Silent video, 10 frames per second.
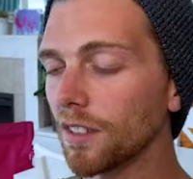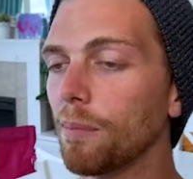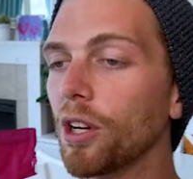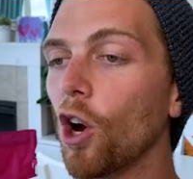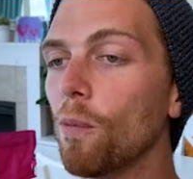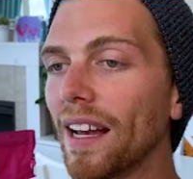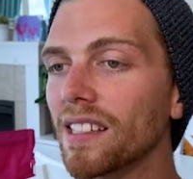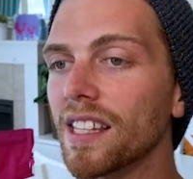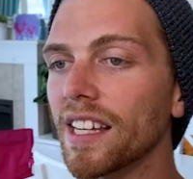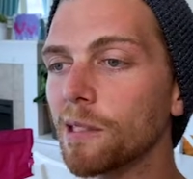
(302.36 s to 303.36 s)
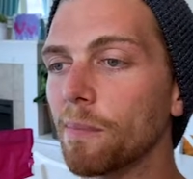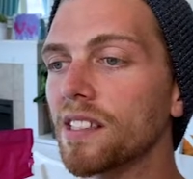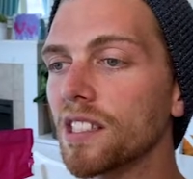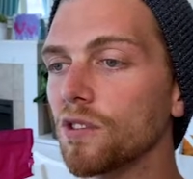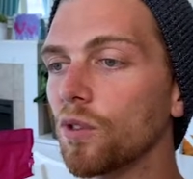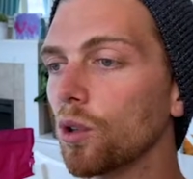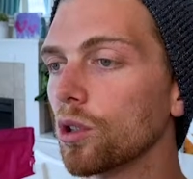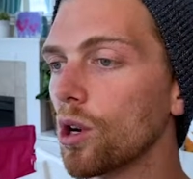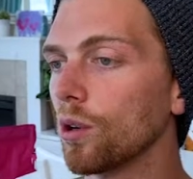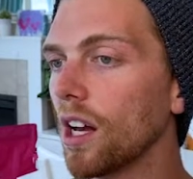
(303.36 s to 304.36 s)
I'm gonna go back to the expenses view
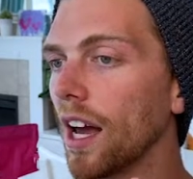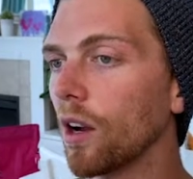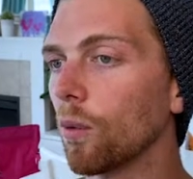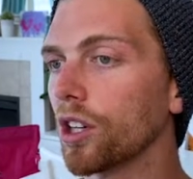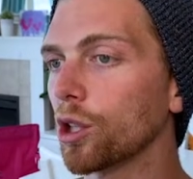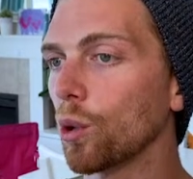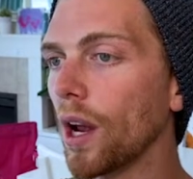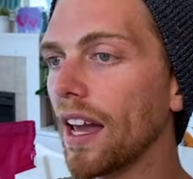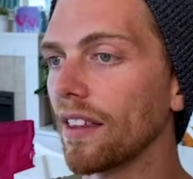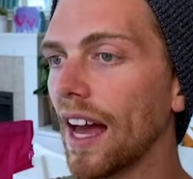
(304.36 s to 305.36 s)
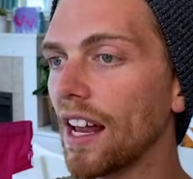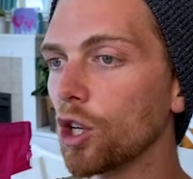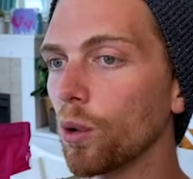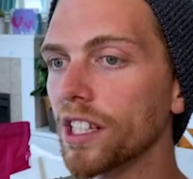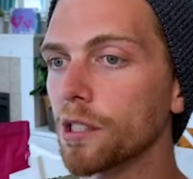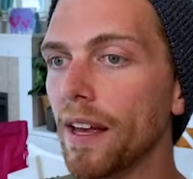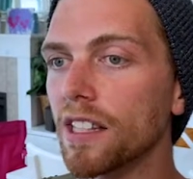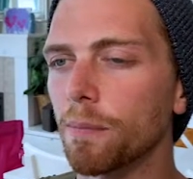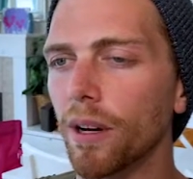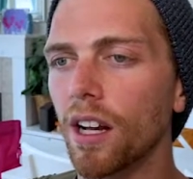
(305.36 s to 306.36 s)
controller and I wanna create that new
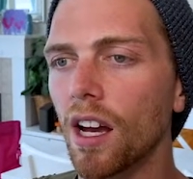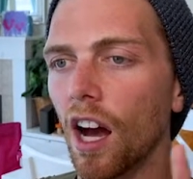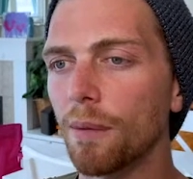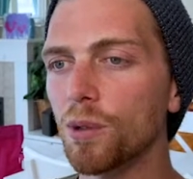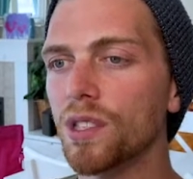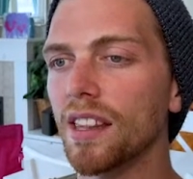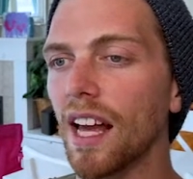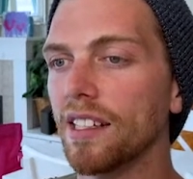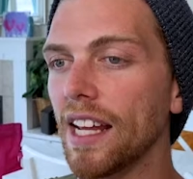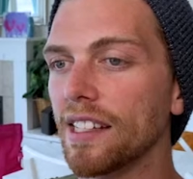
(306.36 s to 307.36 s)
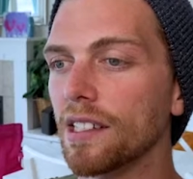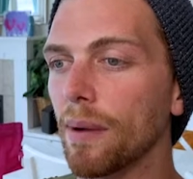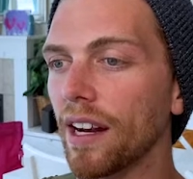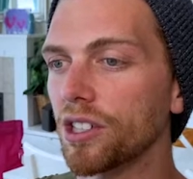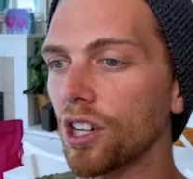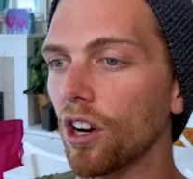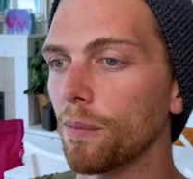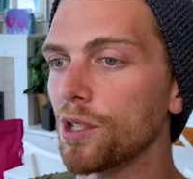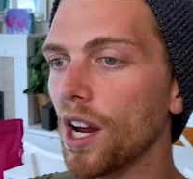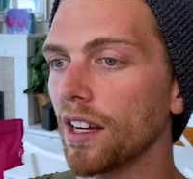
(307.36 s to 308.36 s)
expense. But I'm using that data manager
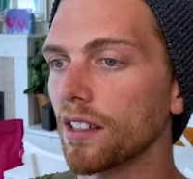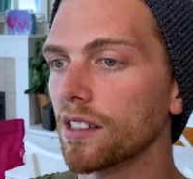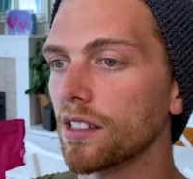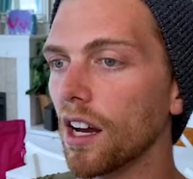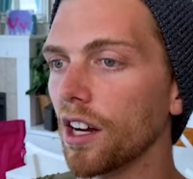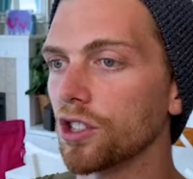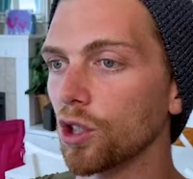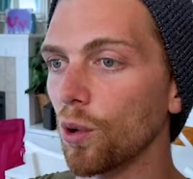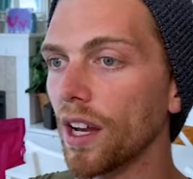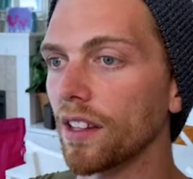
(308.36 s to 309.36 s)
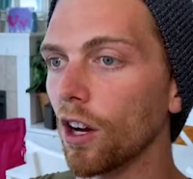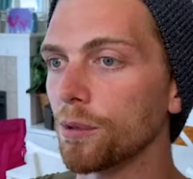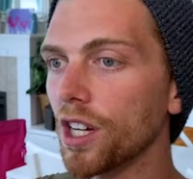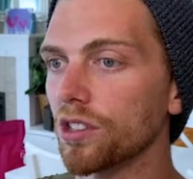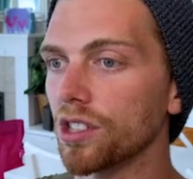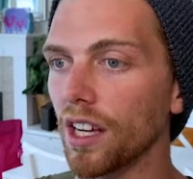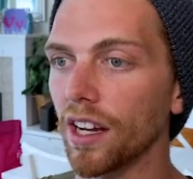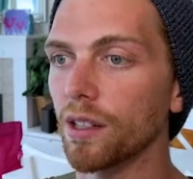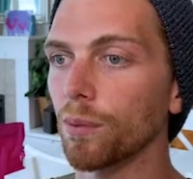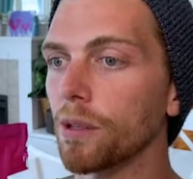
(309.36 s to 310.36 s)
object to create the objects, just like
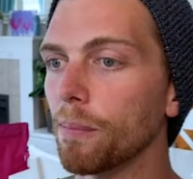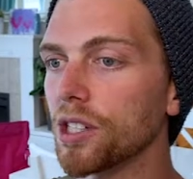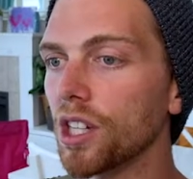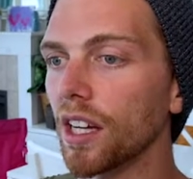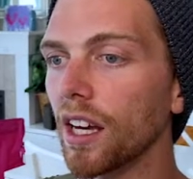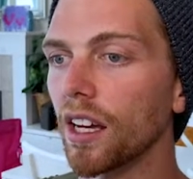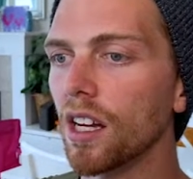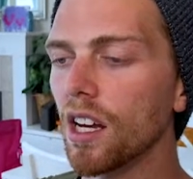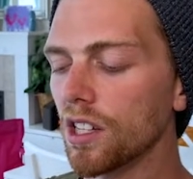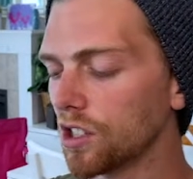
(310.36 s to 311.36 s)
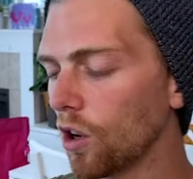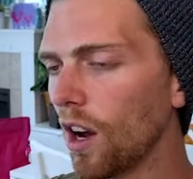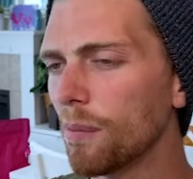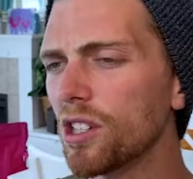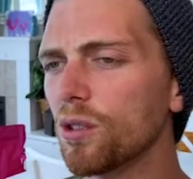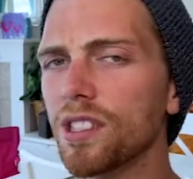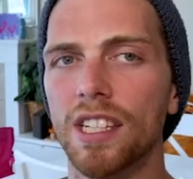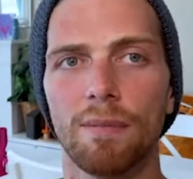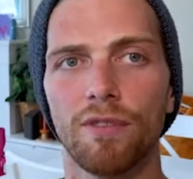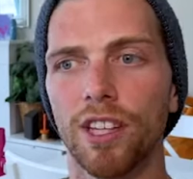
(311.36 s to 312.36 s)
I did with the budget here. So I'm gonna do the
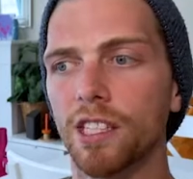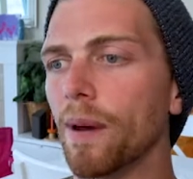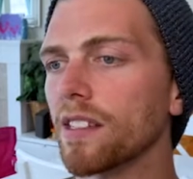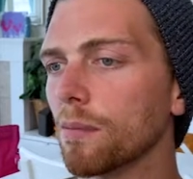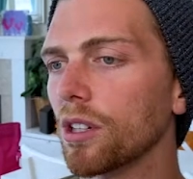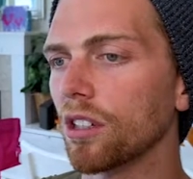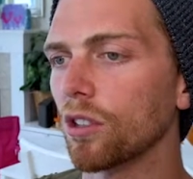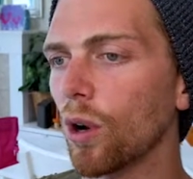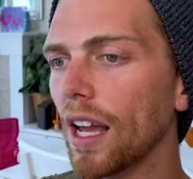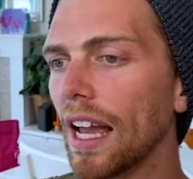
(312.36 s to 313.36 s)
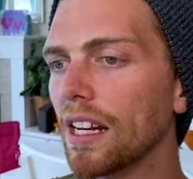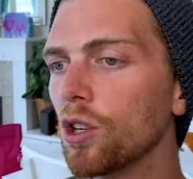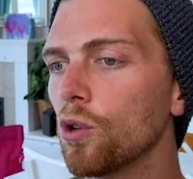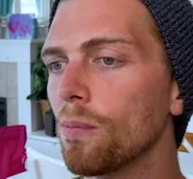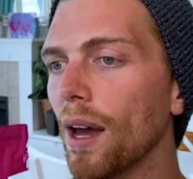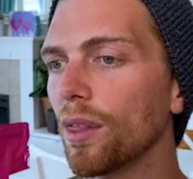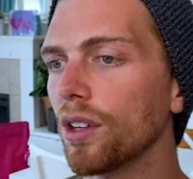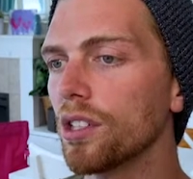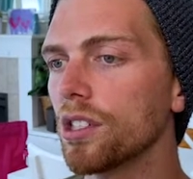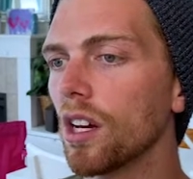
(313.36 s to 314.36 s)
same for the expense. I'm gonna create a new
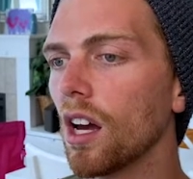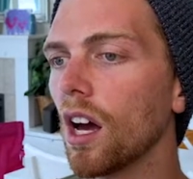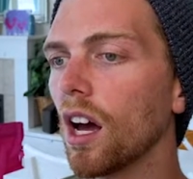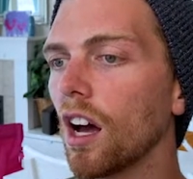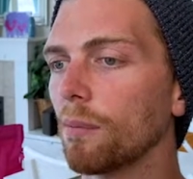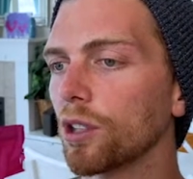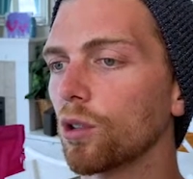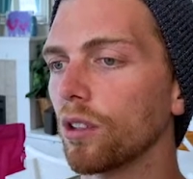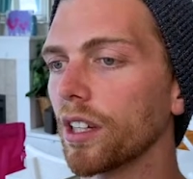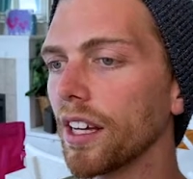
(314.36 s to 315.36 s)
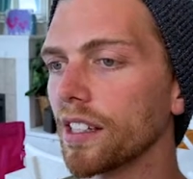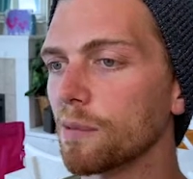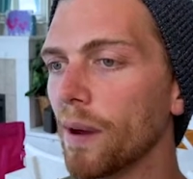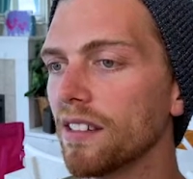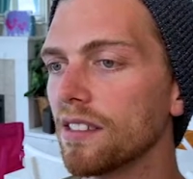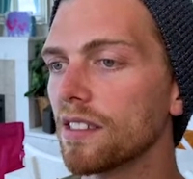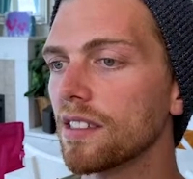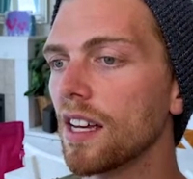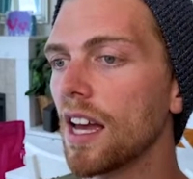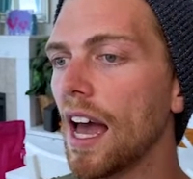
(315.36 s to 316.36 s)
method. I'm gonna call it
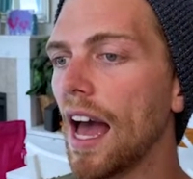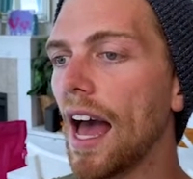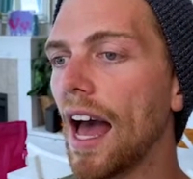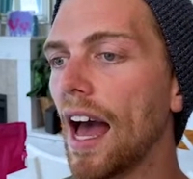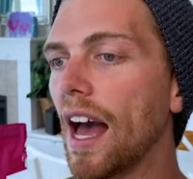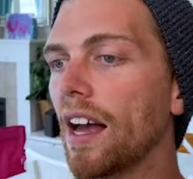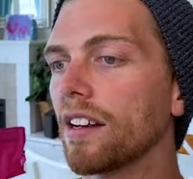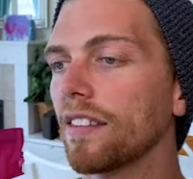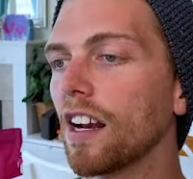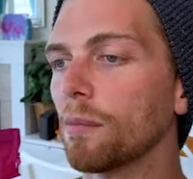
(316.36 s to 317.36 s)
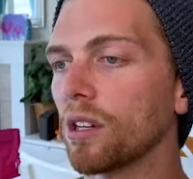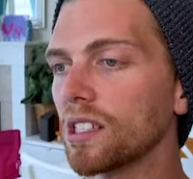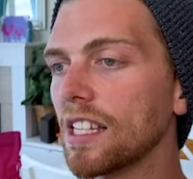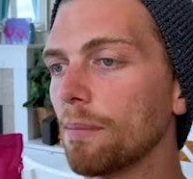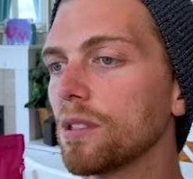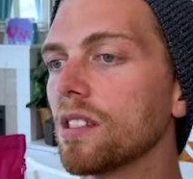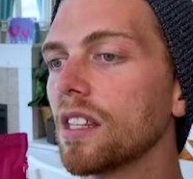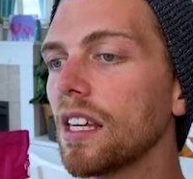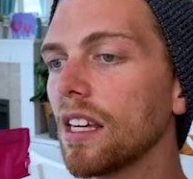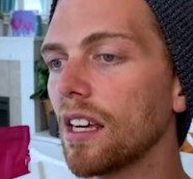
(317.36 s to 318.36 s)
expense. And then I'm gonna accept
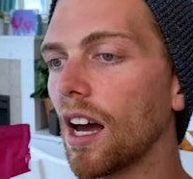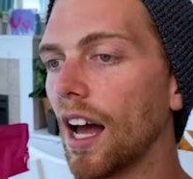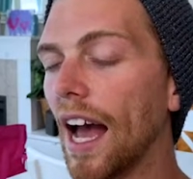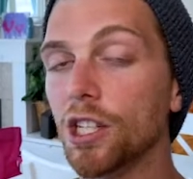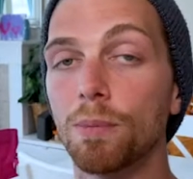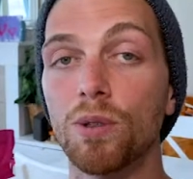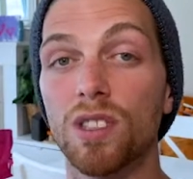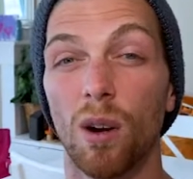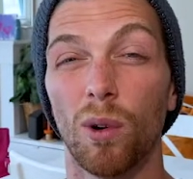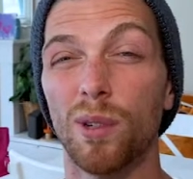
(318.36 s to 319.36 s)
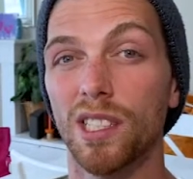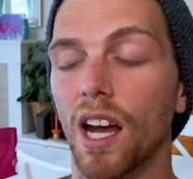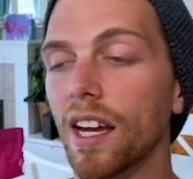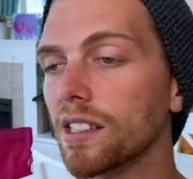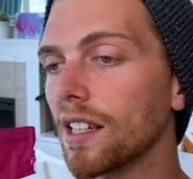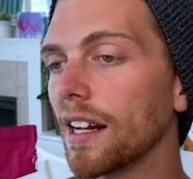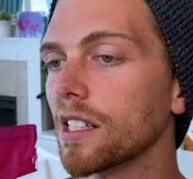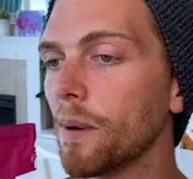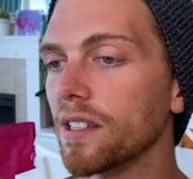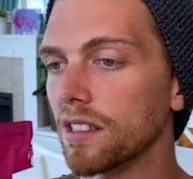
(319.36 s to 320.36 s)
the attributes that I wanna assign to that
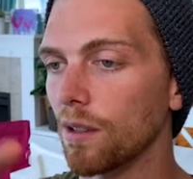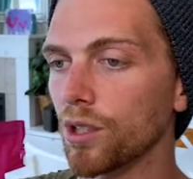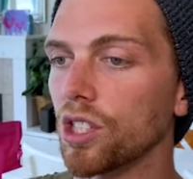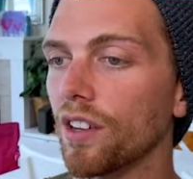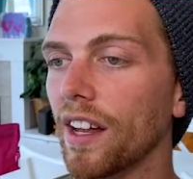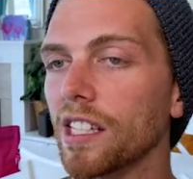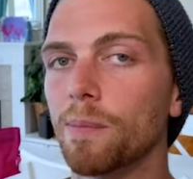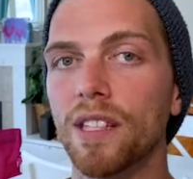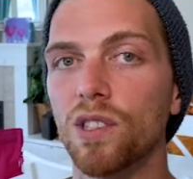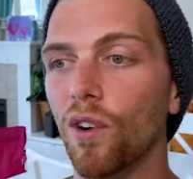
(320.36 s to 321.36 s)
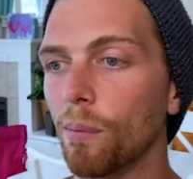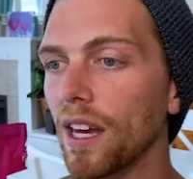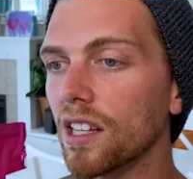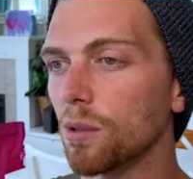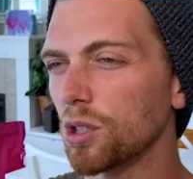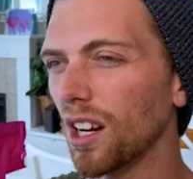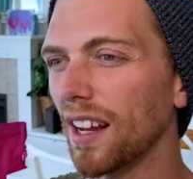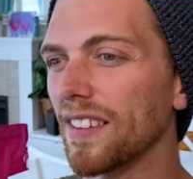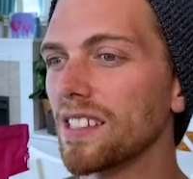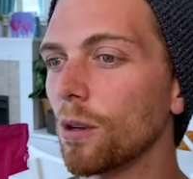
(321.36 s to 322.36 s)
expense and then return that expense from here. So I'm just gonna
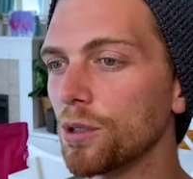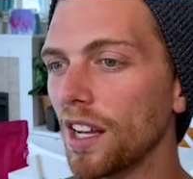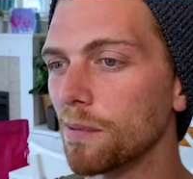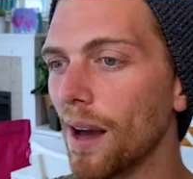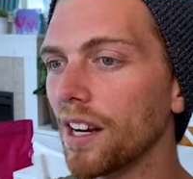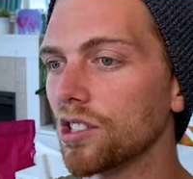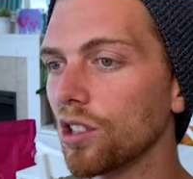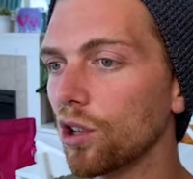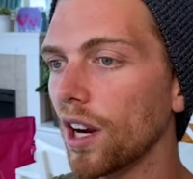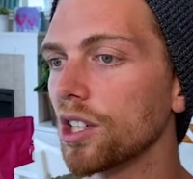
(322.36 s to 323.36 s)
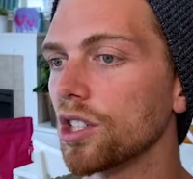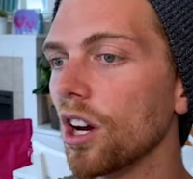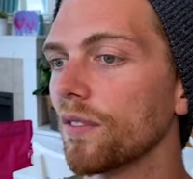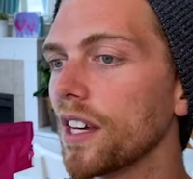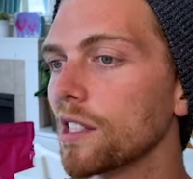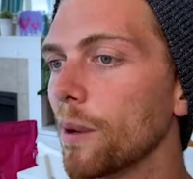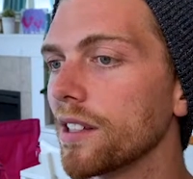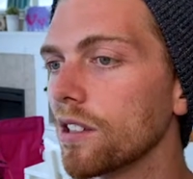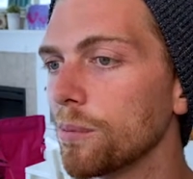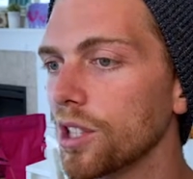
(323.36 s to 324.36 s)
let this object manage the creation of the
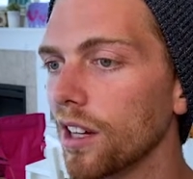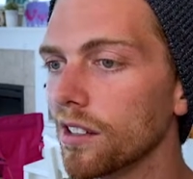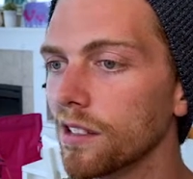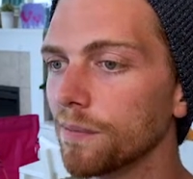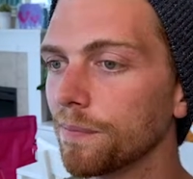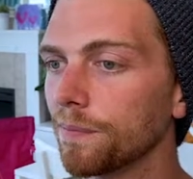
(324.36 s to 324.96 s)
expense object.